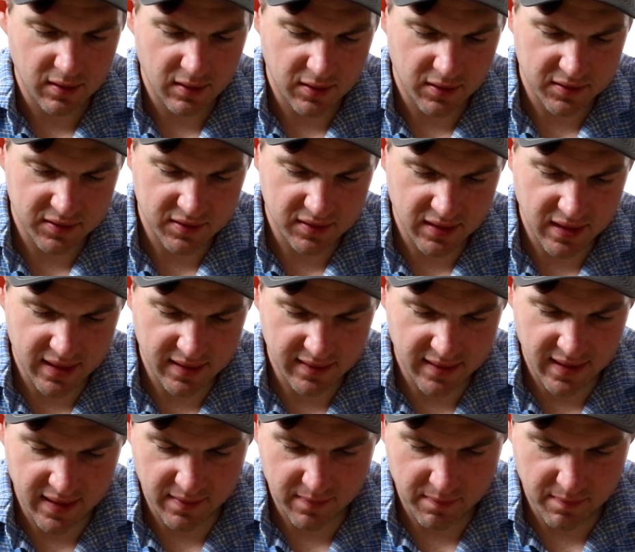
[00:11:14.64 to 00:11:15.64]
I'll slide
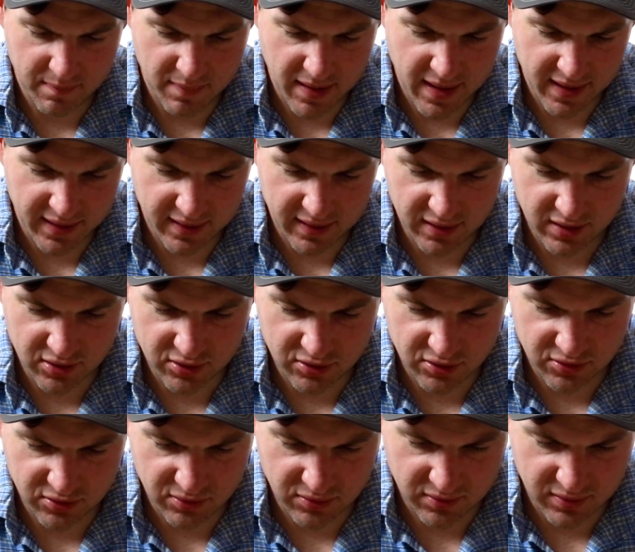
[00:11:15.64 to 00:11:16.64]
that back
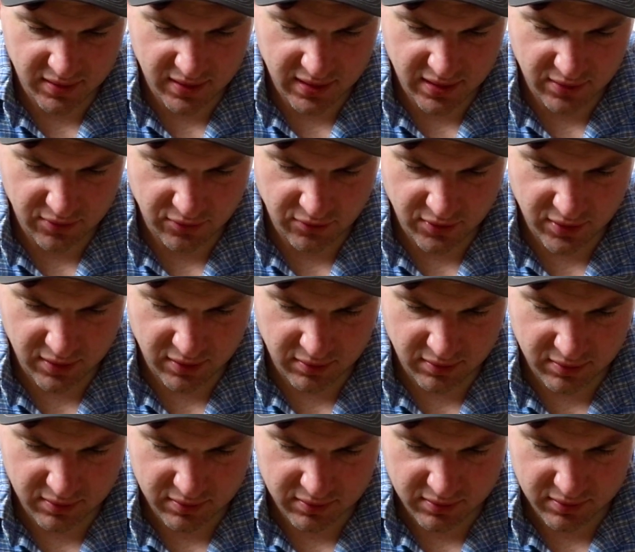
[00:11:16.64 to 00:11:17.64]
into the reel.